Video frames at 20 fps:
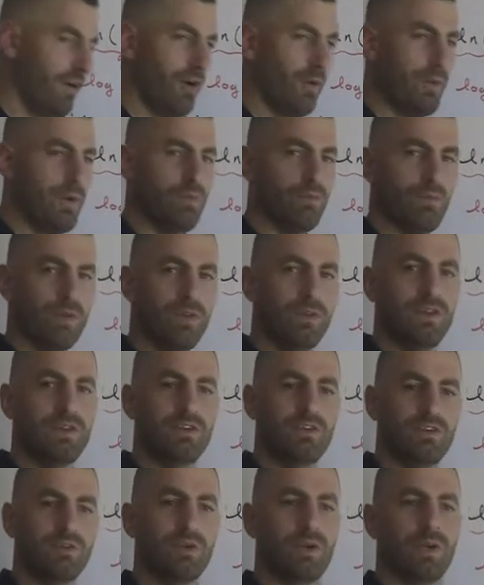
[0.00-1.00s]
are we really
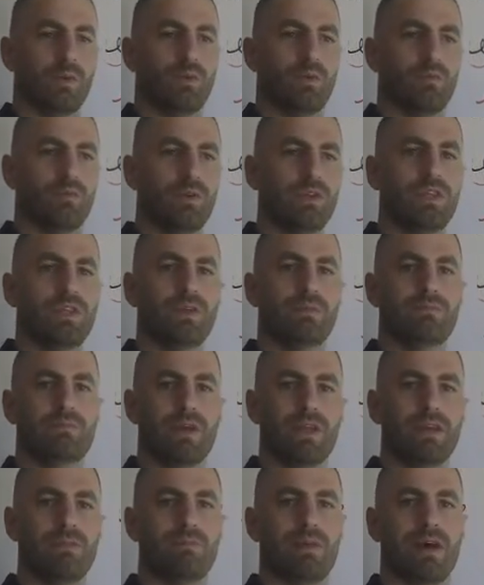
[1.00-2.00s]
doing? We're really
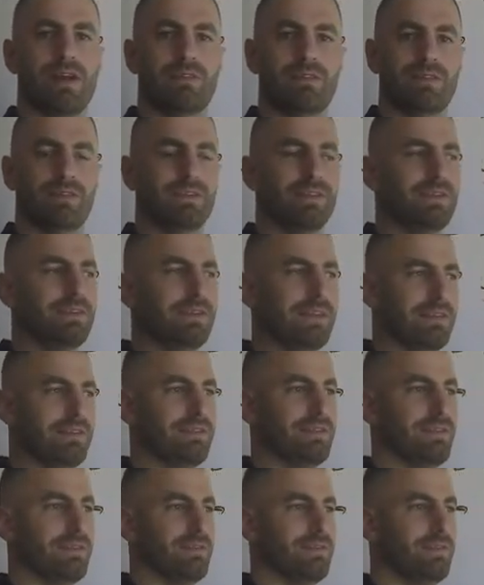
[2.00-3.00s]
minimizing the
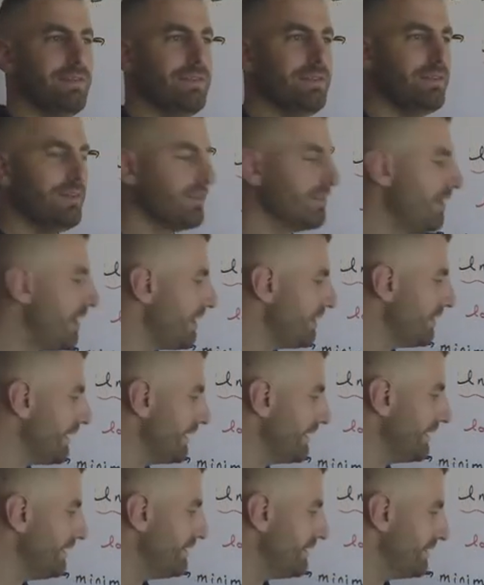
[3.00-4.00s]
distance. This is a lot
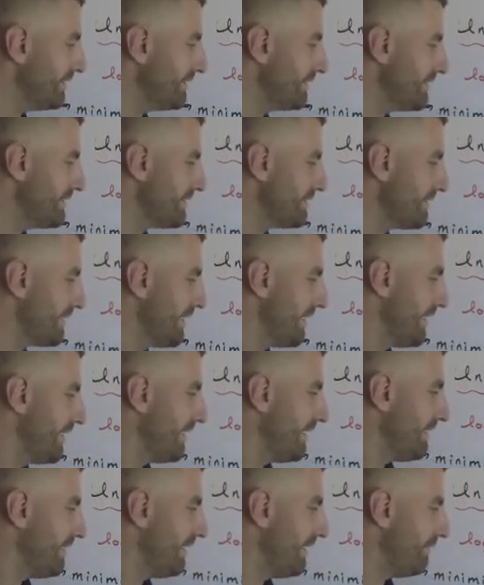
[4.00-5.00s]
like a distance.
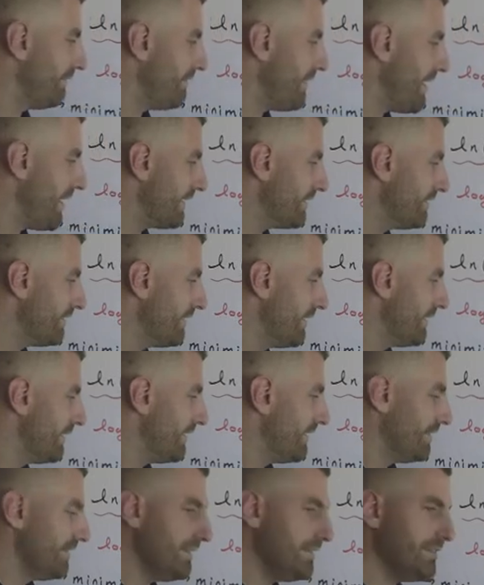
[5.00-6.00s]
In fact,
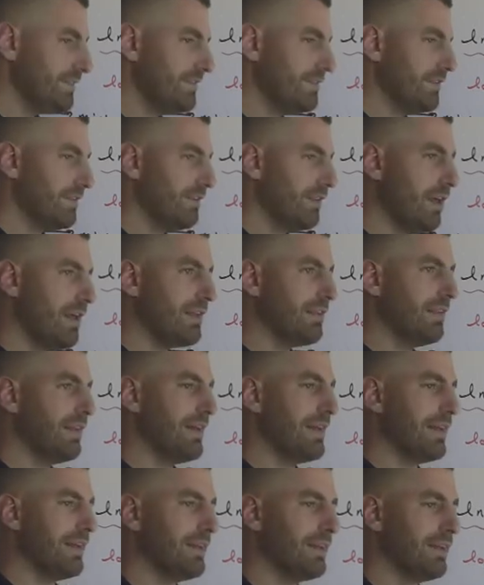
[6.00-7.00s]
this is a lot
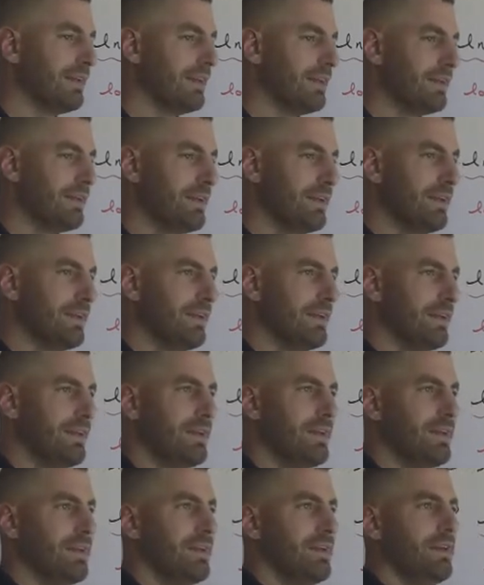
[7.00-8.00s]
like
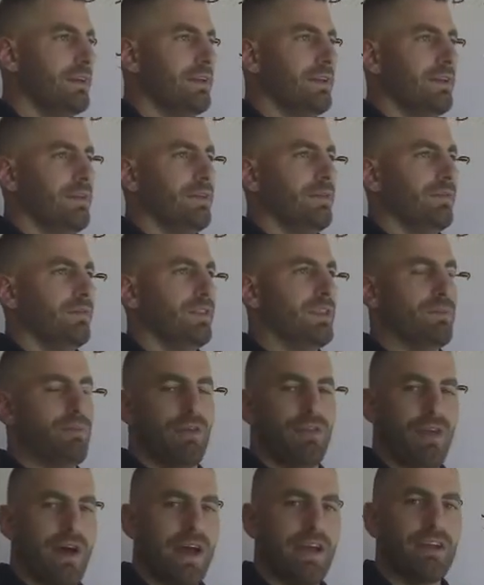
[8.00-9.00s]
the
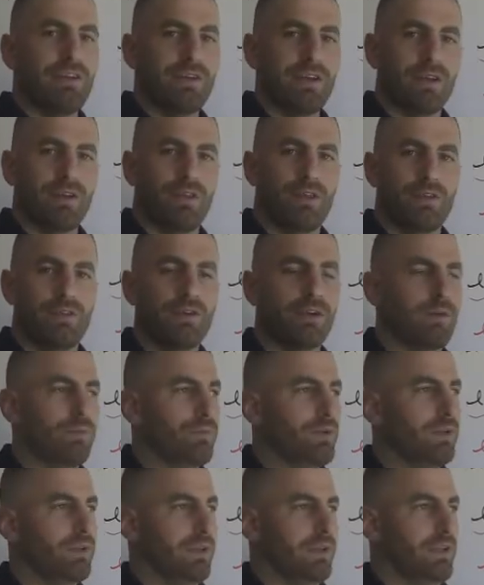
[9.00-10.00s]
Pythagorean theorem,
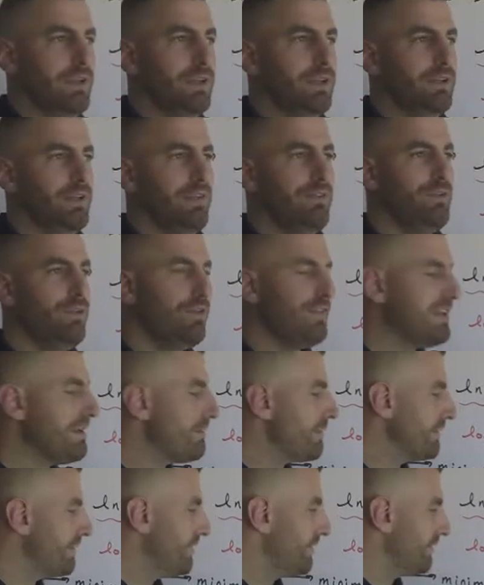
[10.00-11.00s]
really. If you think
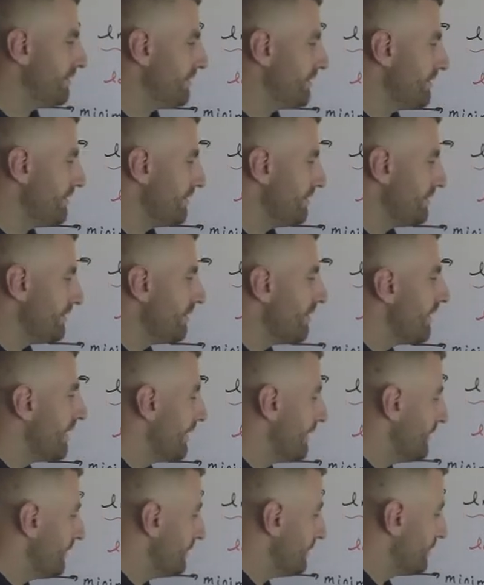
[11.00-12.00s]
about this, this is
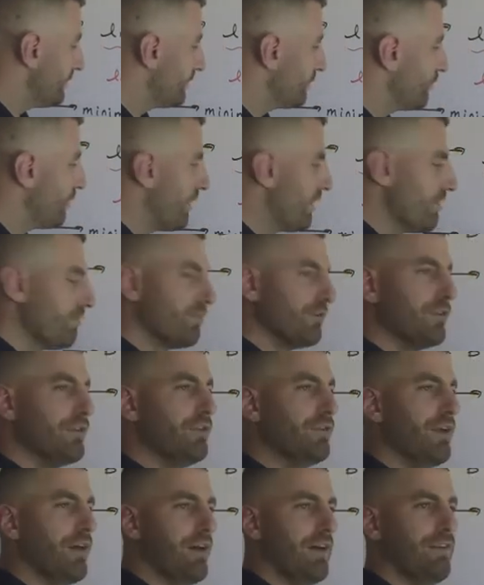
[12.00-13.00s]
like the square
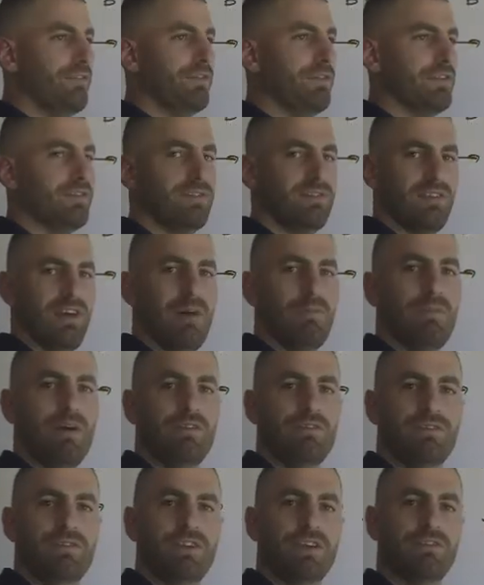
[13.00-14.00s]
root of the sum
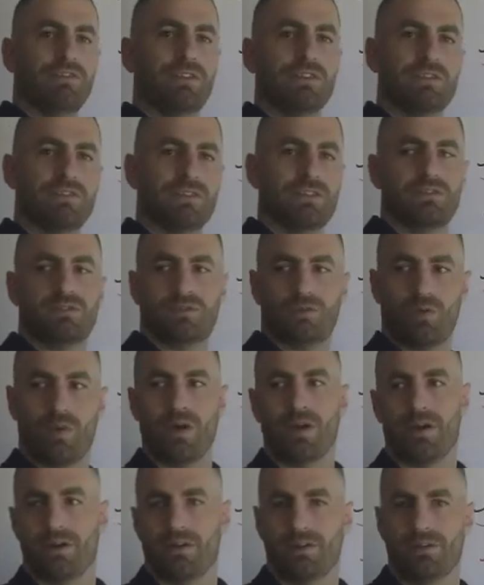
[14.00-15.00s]
of differences
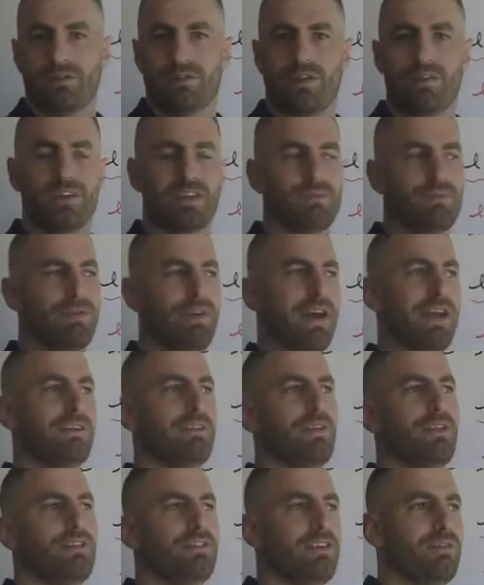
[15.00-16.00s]
squared. It's not like the
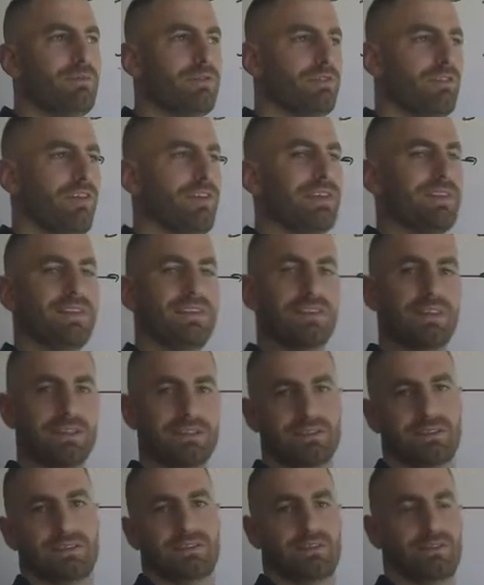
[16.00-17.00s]
Pythagorean theorem, it's not like the
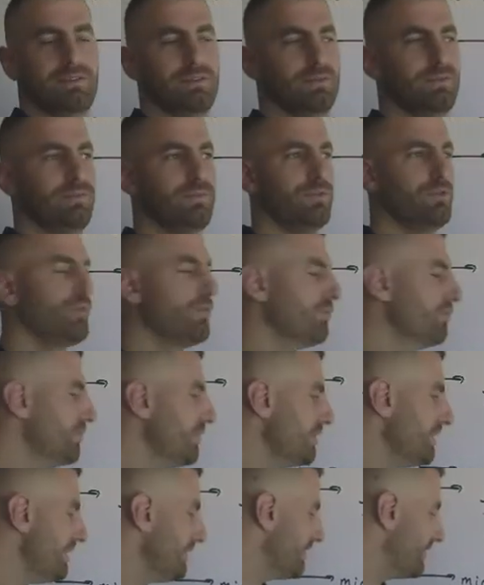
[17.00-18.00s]
distance. So we're
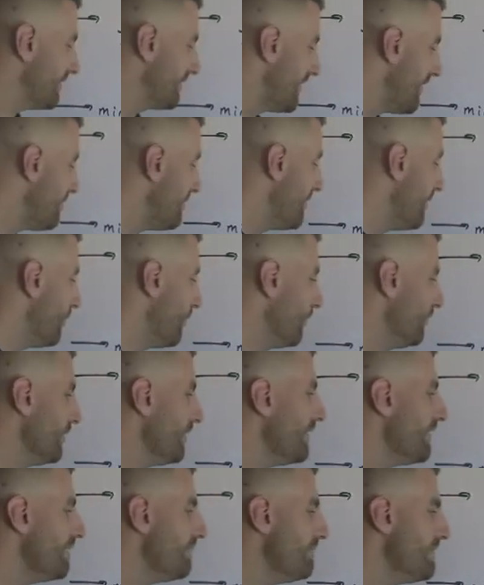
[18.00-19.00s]

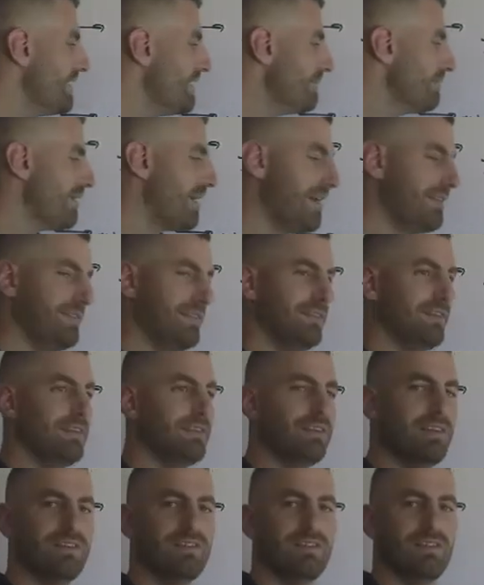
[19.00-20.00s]
really minimizing the
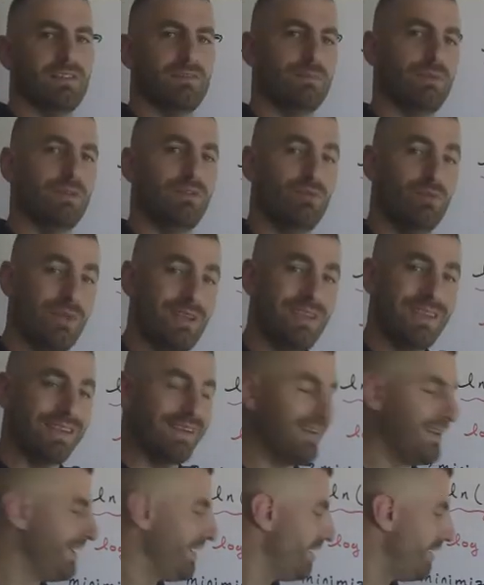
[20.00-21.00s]
distance
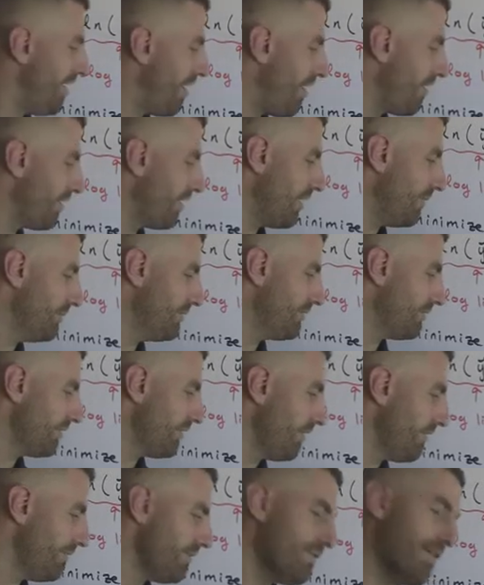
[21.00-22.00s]
between our
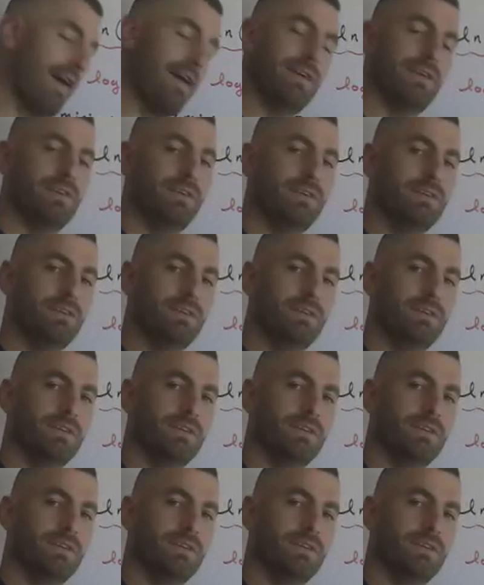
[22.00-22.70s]
observed value